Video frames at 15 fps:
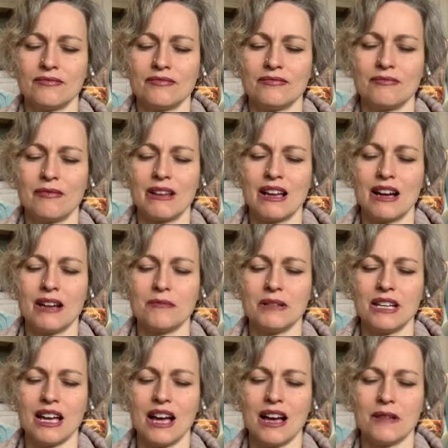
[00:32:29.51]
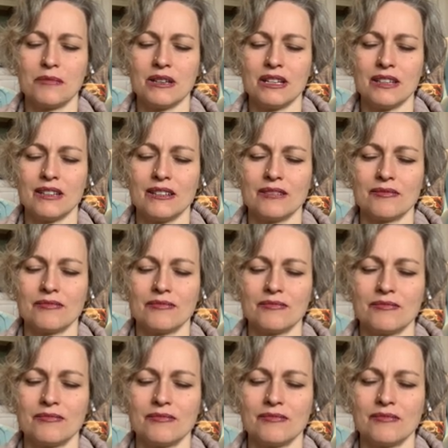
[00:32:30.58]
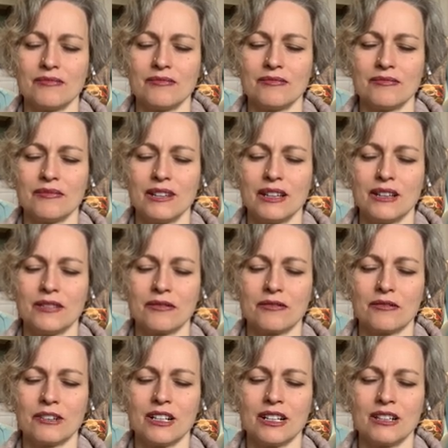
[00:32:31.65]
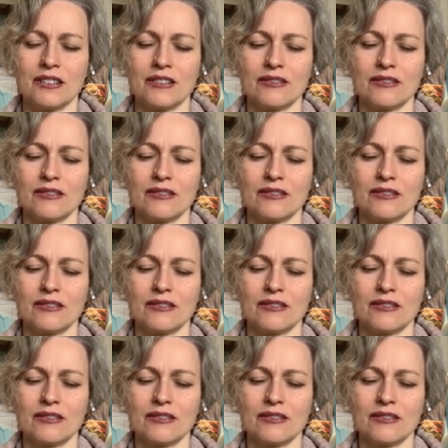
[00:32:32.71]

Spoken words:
May I be happy and free.